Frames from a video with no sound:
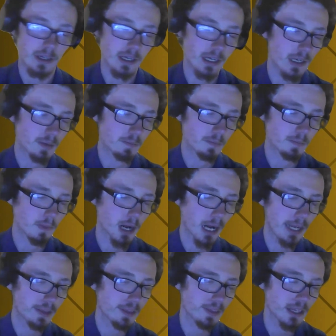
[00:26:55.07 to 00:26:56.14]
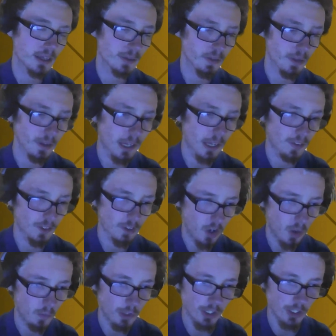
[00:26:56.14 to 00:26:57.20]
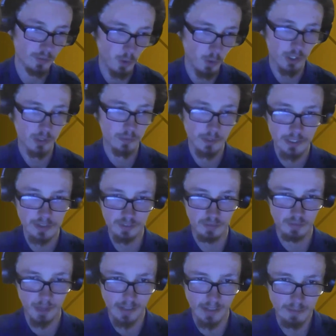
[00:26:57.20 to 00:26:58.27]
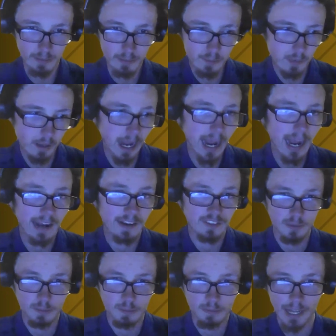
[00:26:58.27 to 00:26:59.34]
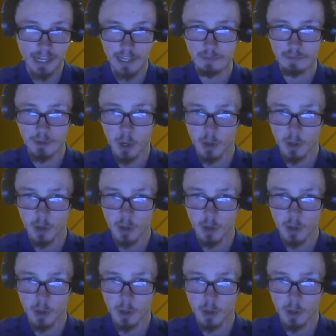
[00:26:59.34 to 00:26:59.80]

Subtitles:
I think that it's a term which unfortunately has like had some negative